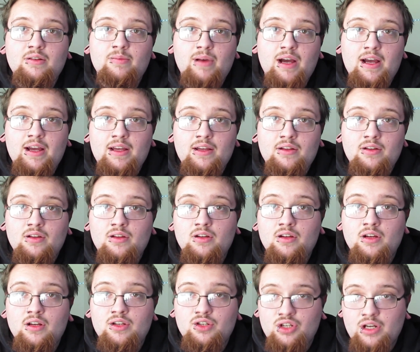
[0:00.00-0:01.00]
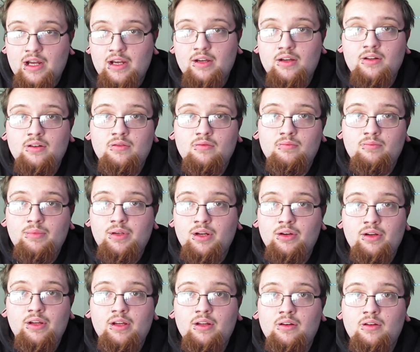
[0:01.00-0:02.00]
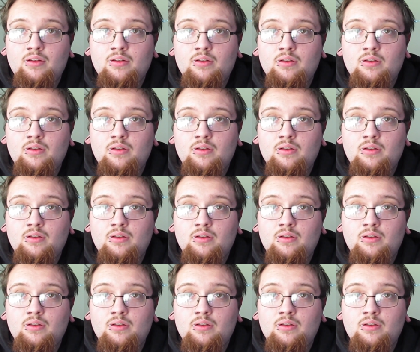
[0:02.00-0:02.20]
buy a shotgun. Period.